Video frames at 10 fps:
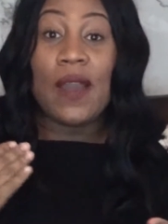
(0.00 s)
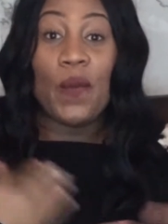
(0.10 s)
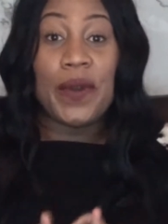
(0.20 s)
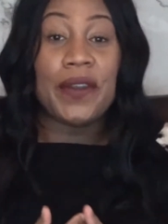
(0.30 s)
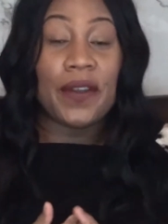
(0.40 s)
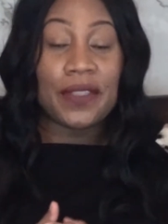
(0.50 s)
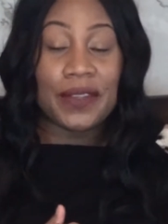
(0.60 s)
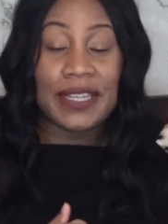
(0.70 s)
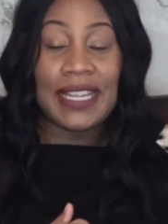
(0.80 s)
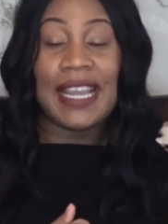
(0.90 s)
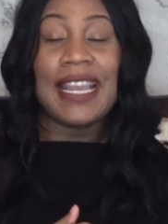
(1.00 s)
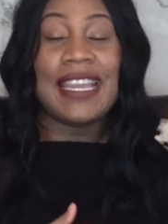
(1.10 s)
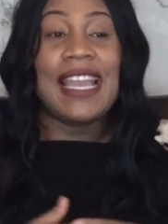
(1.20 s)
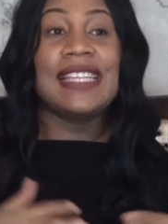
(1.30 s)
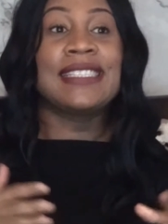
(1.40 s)
have
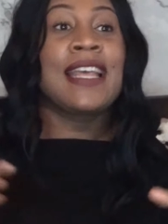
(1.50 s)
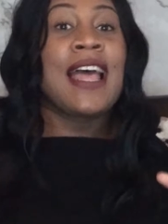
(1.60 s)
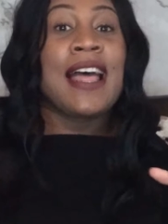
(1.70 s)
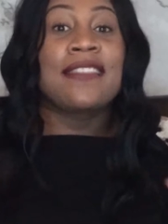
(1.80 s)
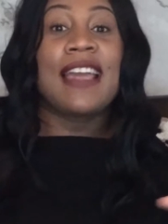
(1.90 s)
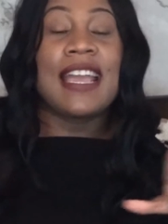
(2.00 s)
103 and yes,